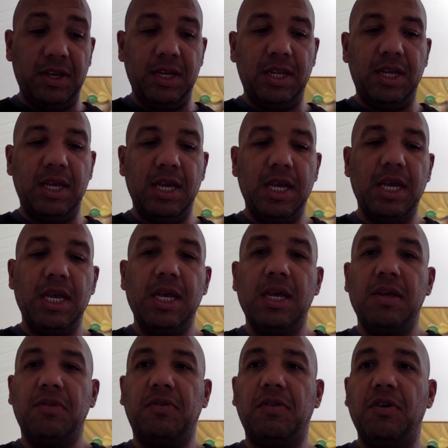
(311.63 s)
it.
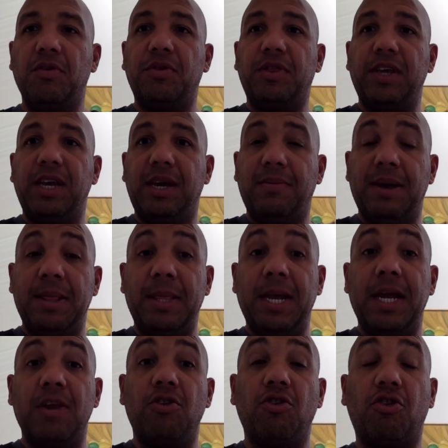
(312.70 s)
So think about
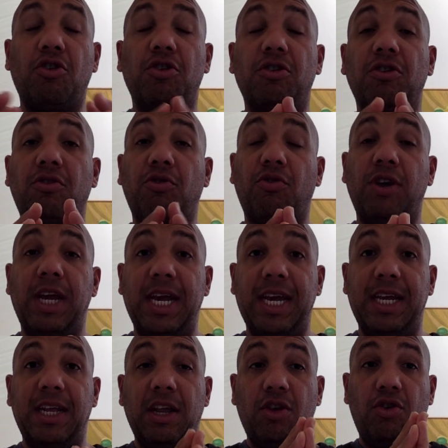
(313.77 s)
that. You're going to
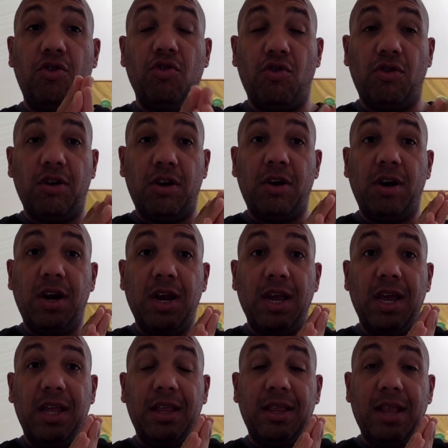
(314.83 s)
create your
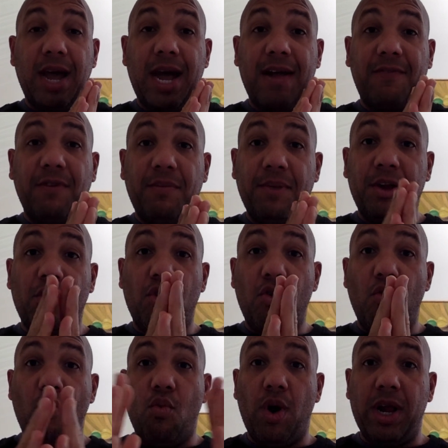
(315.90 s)
alphabet
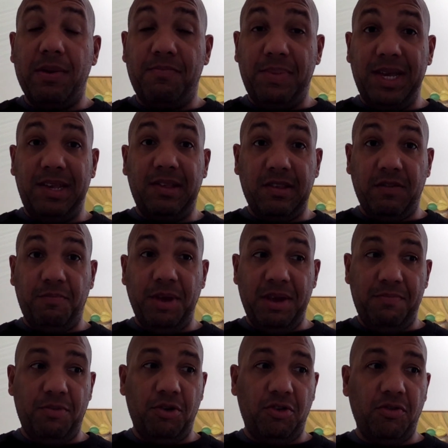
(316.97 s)
on one piece of
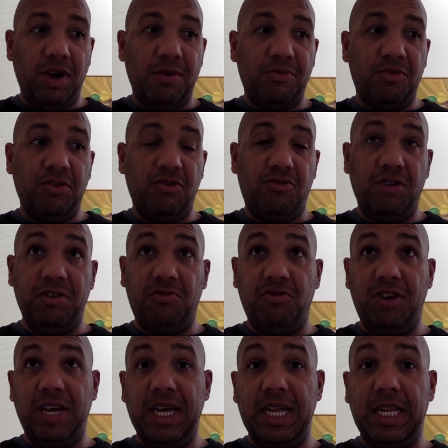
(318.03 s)
paper. So I would suggest
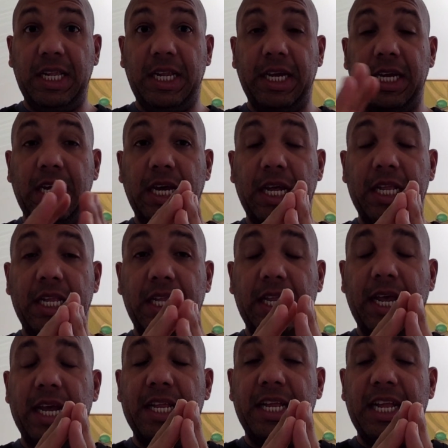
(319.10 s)
you get like
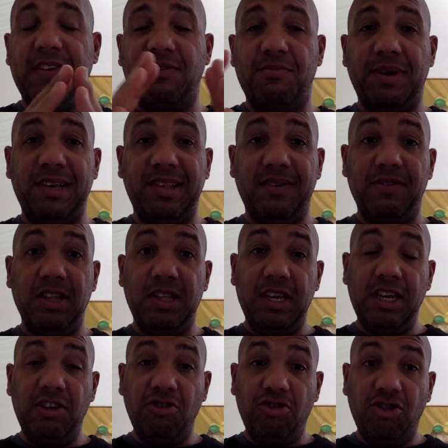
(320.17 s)
an 11 by
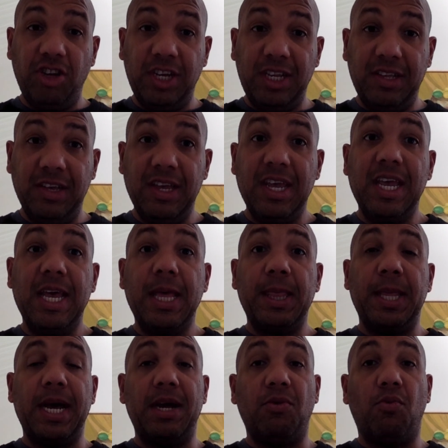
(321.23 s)
17 sheet
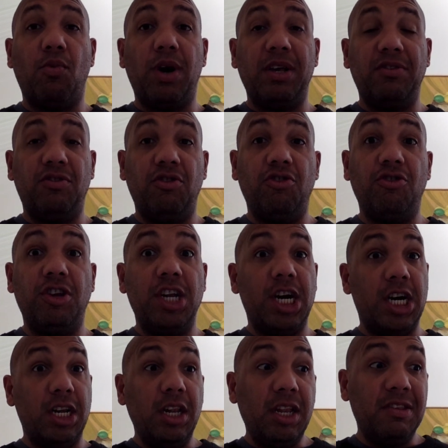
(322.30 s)
that once you're
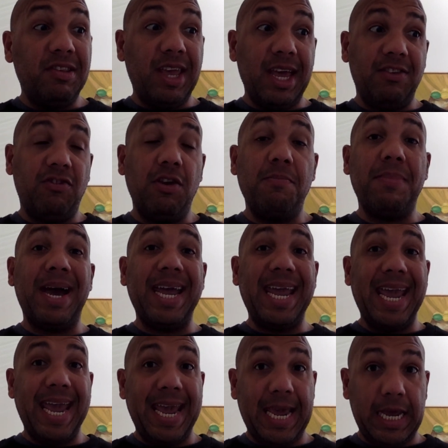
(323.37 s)
done sketching by
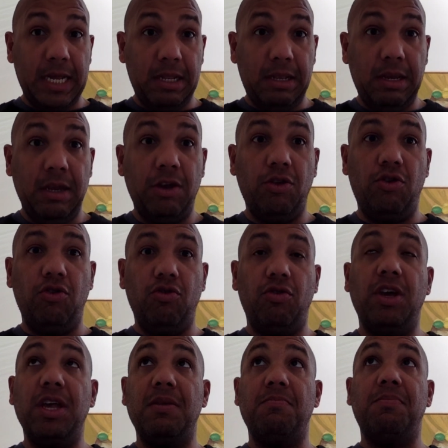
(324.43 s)
hand, you
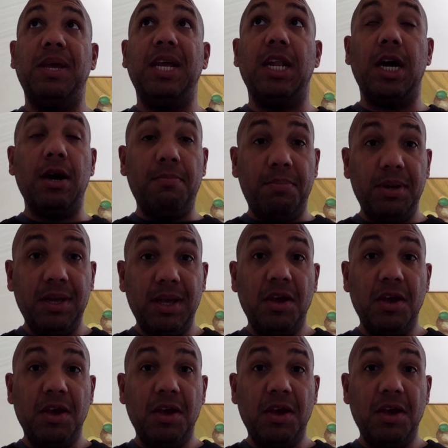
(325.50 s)
can pin up,